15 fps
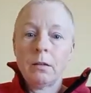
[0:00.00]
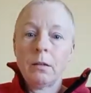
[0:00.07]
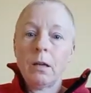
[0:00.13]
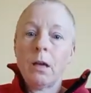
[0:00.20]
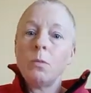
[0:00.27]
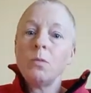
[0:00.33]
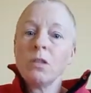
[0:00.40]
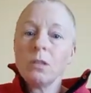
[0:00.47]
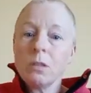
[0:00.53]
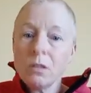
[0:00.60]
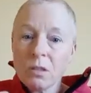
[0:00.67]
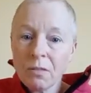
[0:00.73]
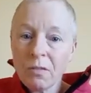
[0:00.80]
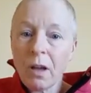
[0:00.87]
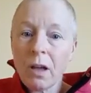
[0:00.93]
I was in
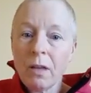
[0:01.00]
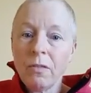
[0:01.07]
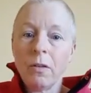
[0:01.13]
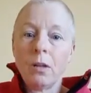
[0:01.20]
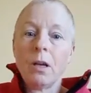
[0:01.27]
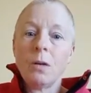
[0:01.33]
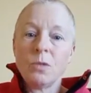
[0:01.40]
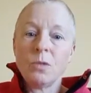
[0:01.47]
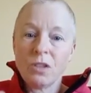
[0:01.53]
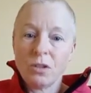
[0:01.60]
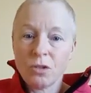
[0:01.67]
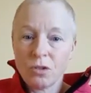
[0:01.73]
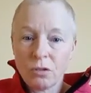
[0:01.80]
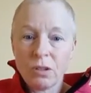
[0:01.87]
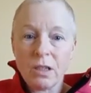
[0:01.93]
survival. I was in
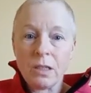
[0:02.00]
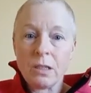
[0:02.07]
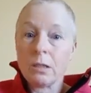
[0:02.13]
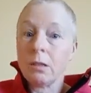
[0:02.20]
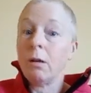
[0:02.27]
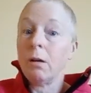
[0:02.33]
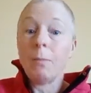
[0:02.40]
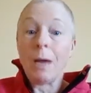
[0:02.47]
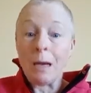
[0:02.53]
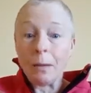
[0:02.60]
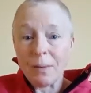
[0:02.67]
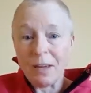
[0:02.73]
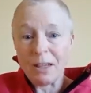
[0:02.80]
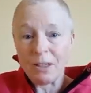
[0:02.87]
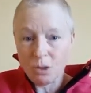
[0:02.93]
stress. So I made a
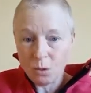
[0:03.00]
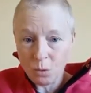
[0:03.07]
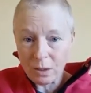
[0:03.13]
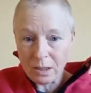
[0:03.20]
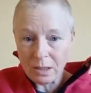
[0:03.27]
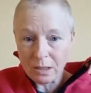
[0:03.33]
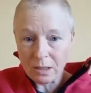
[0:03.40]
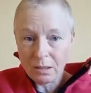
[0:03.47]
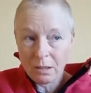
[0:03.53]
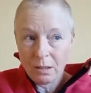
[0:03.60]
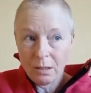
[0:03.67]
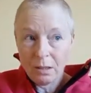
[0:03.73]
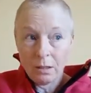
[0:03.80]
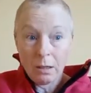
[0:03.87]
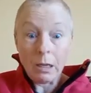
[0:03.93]
bad choice.
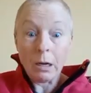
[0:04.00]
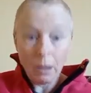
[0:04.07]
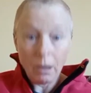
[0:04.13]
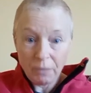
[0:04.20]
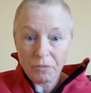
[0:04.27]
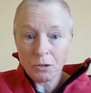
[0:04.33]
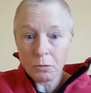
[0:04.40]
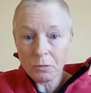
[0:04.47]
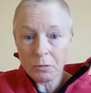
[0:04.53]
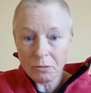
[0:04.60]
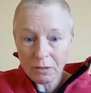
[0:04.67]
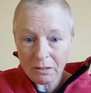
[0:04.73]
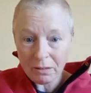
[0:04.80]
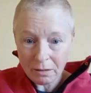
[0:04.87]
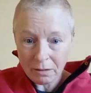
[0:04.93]
And I live to
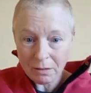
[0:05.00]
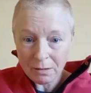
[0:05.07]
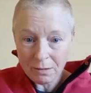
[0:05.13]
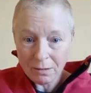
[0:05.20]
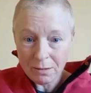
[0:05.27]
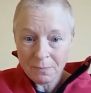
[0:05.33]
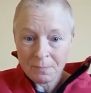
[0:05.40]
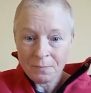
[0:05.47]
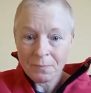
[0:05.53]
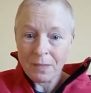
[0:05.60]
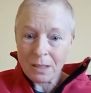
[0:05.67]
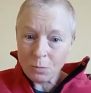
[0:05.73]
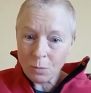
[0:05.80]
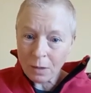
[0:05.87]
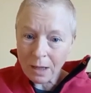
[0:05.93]
regret it.
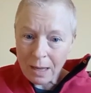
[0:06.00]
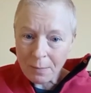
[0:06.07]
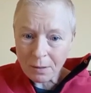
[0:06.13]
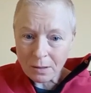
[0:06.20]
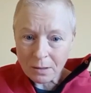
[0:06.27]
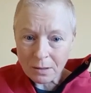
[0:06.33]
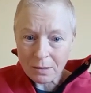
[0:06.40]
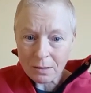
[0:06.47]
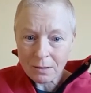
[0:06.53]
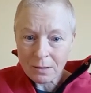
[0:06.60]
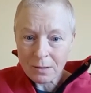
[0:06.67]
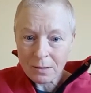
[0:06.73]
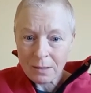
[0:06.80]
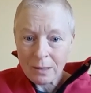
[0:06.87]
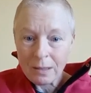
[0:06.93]
That's what happens.
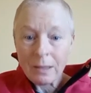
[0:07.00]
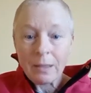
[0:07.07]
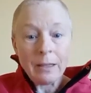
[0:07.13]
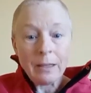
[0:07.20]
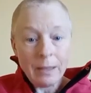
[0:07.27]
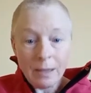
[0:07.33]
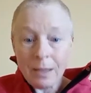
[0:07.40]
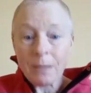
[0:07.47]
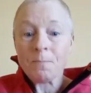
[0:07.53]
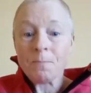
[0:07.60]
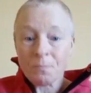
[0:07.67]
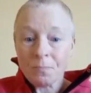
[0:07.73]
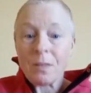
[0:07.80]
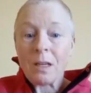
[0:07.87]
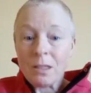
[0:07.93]
Yeah,
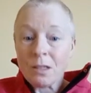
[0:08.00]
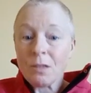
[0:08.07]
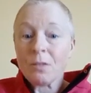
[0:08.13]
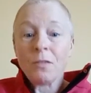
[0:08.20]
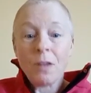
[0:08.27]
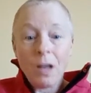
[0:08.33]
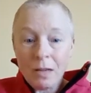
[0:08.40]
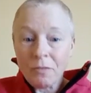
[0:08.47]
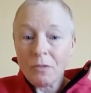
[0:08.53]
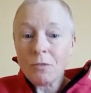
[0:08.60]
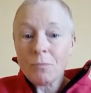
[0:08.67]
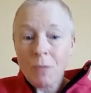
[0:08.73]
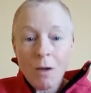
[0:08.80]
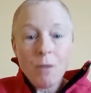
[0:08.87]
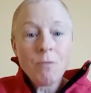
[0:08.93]
survival
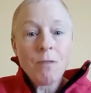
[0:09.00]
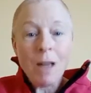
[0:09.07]
mode